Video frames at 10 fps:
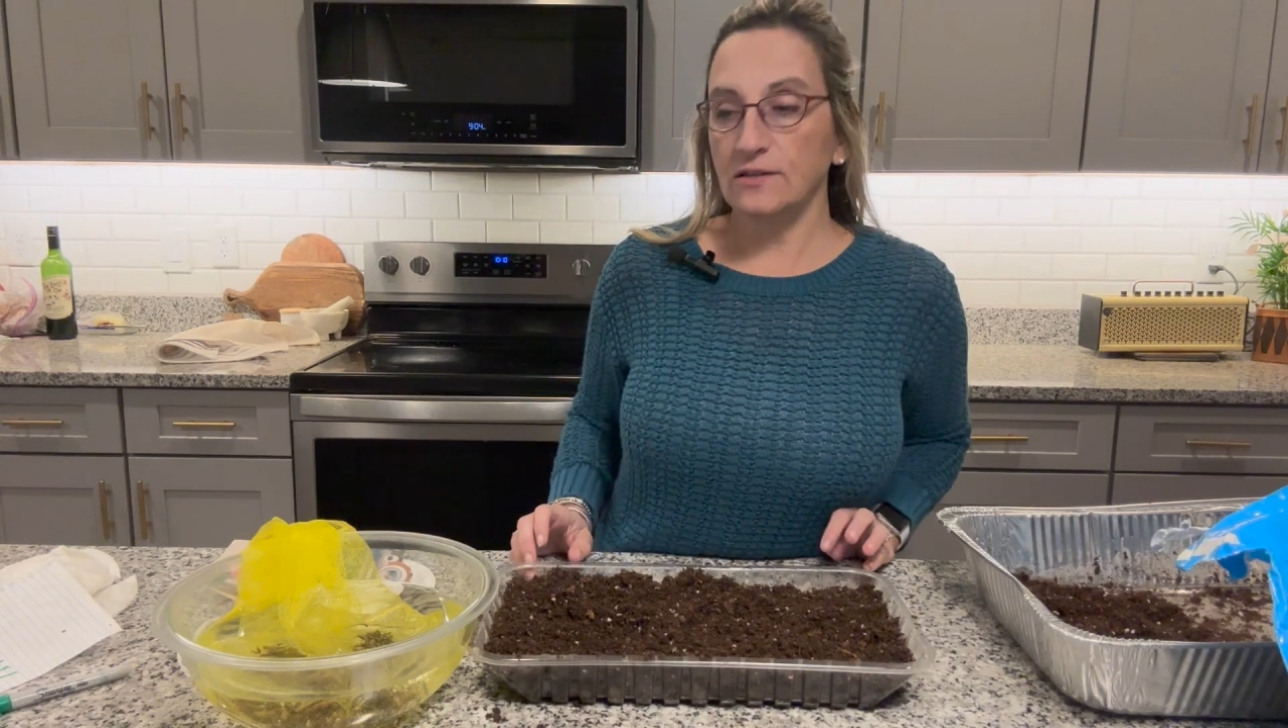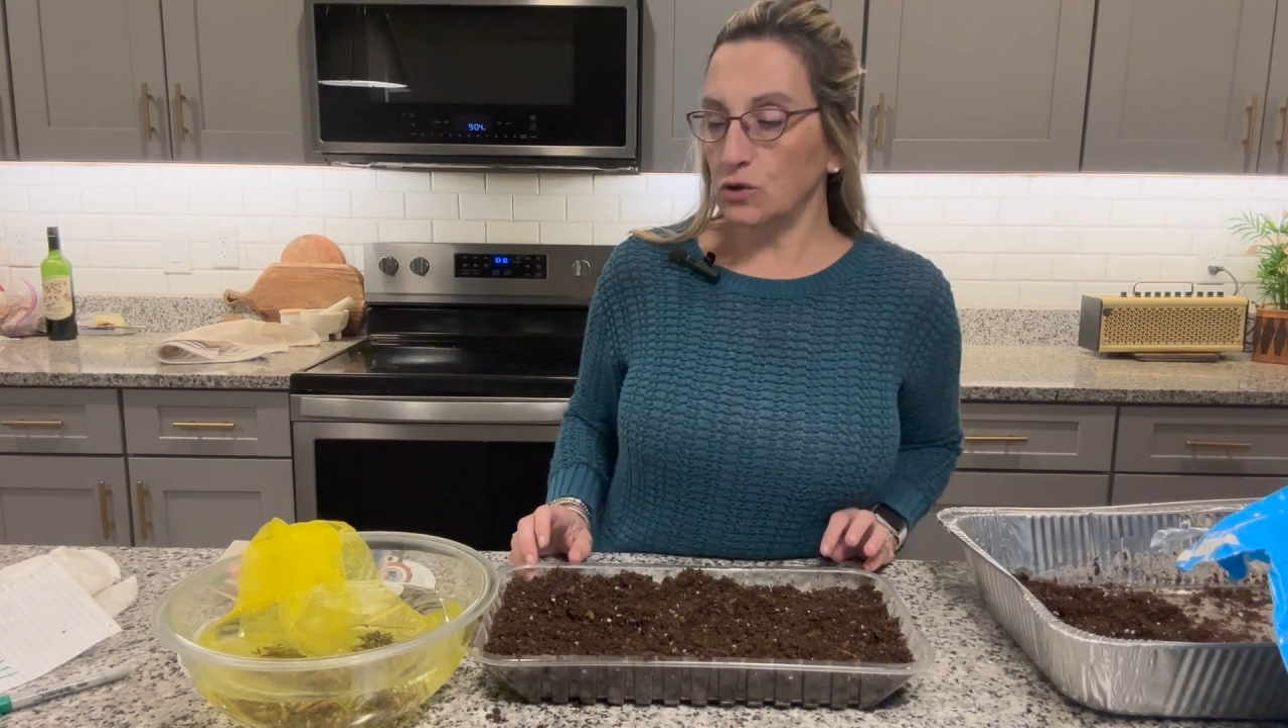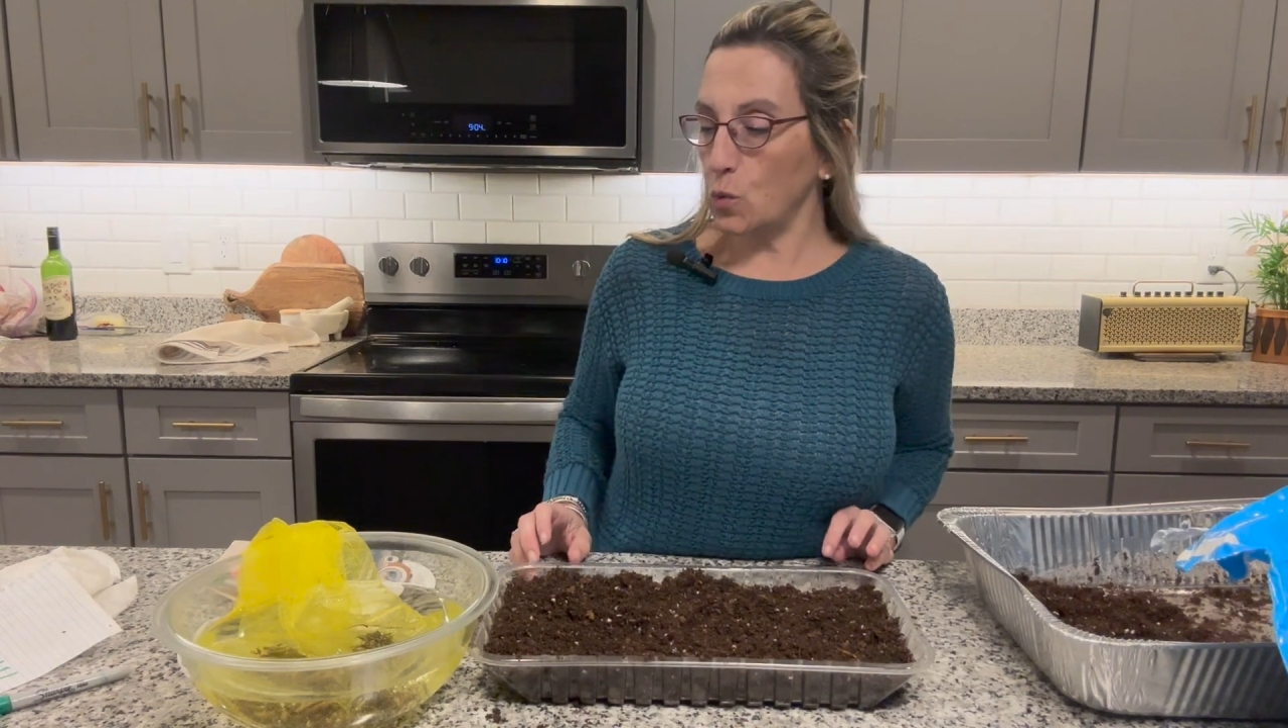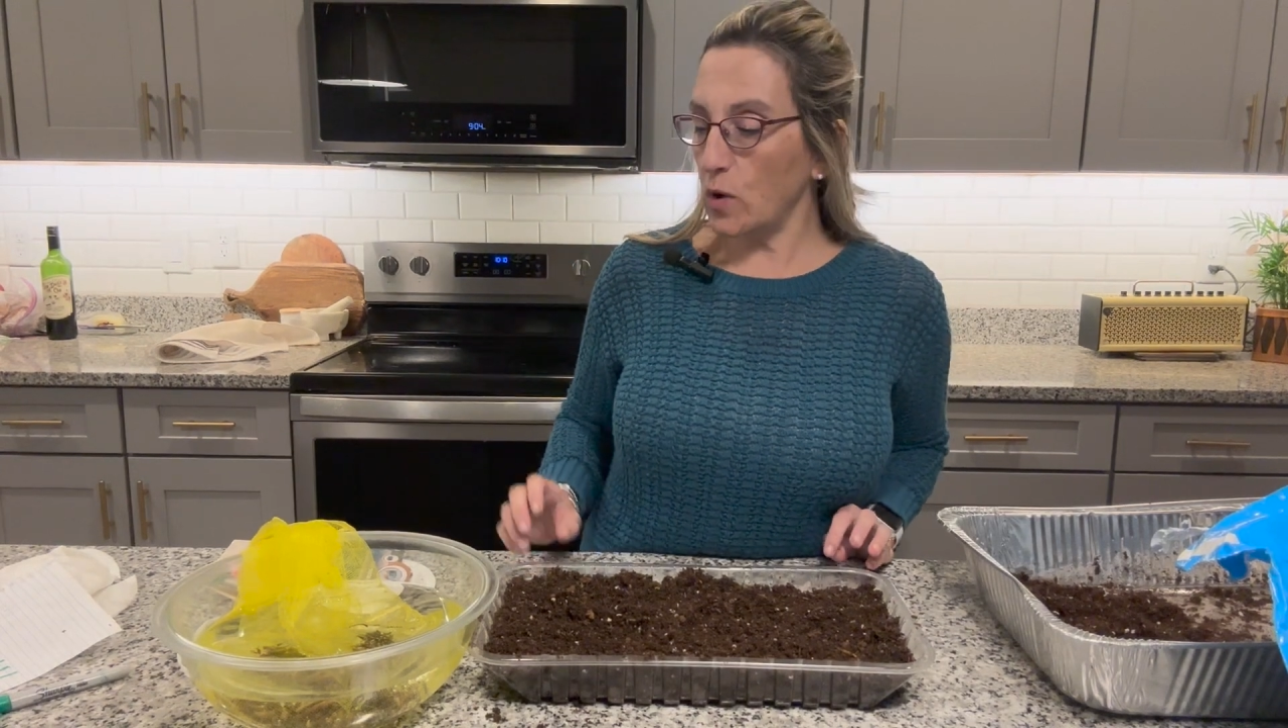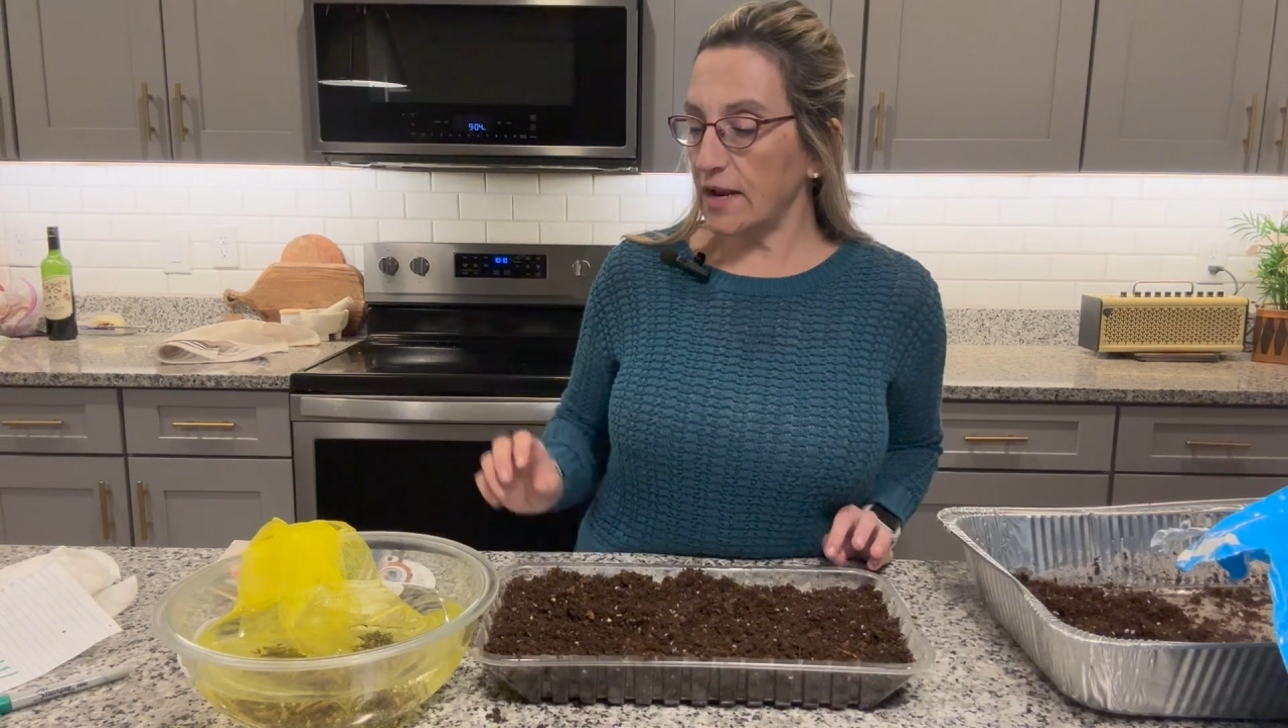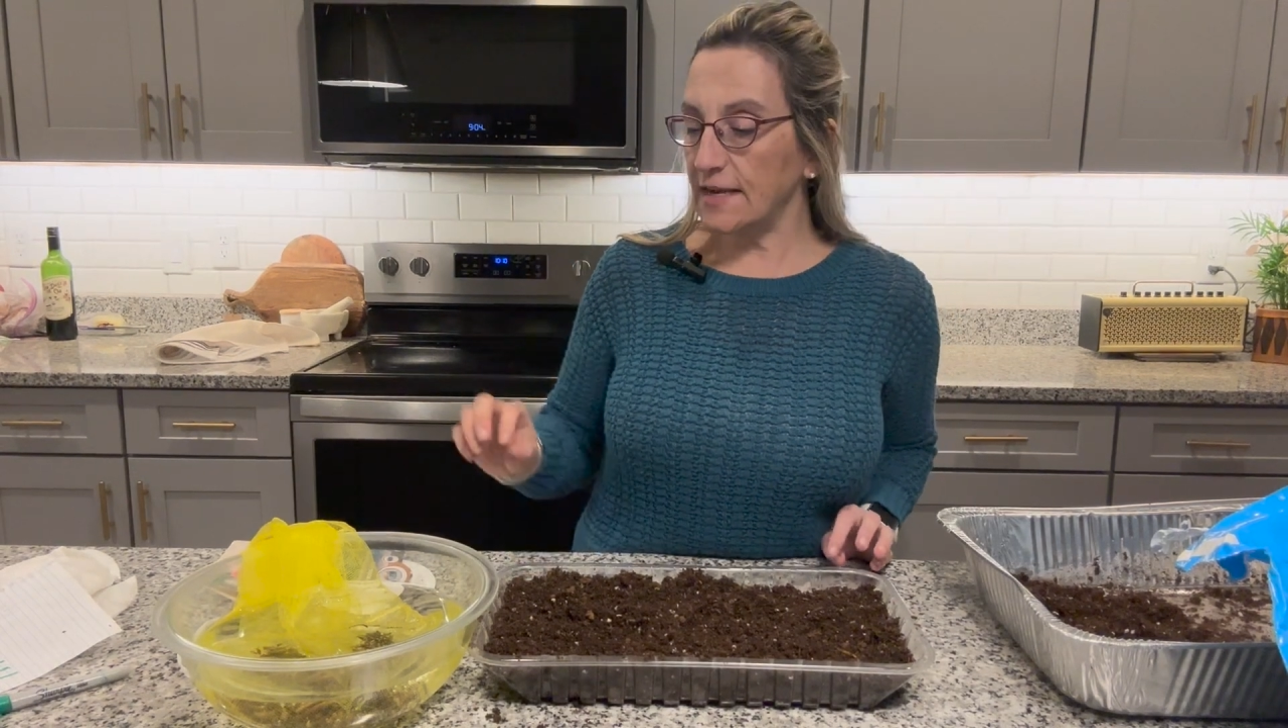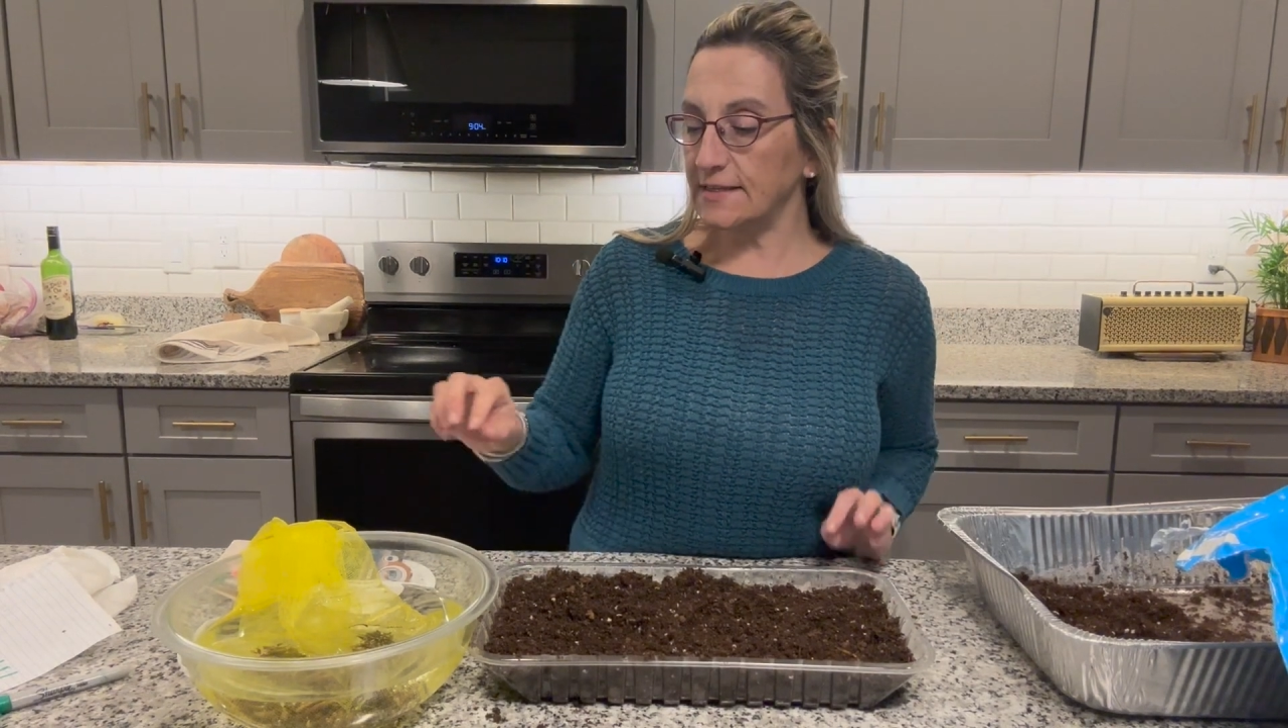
So what I